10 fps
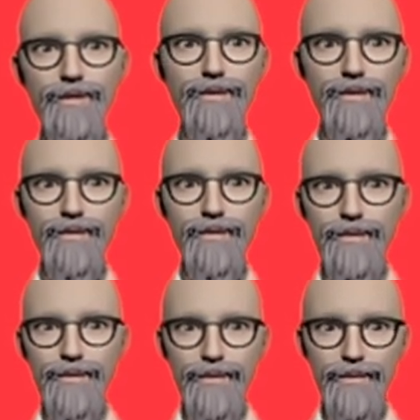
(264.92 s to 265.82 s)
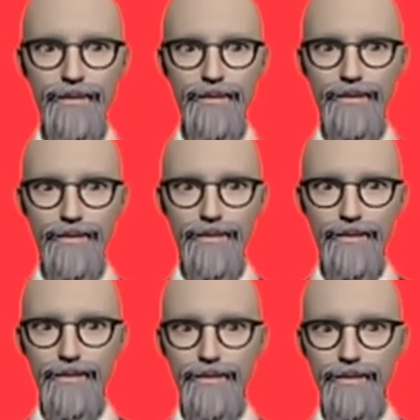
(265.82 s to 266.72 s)

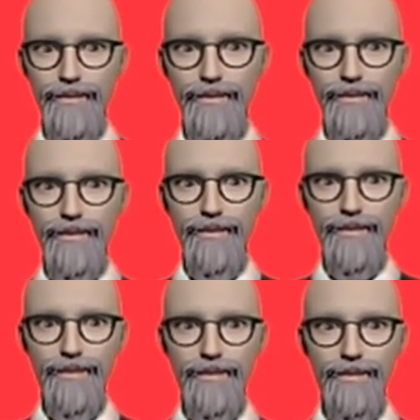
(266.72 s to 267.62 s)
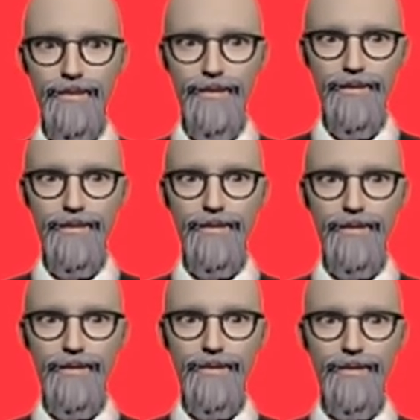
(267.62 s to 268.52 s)

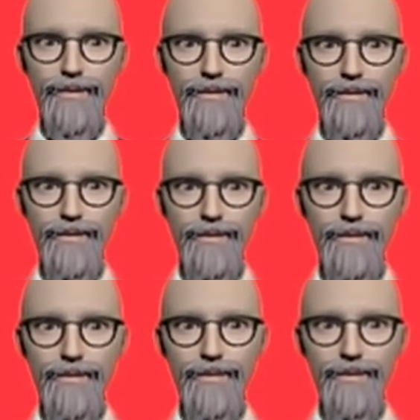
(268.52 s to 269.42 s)
(not speaking)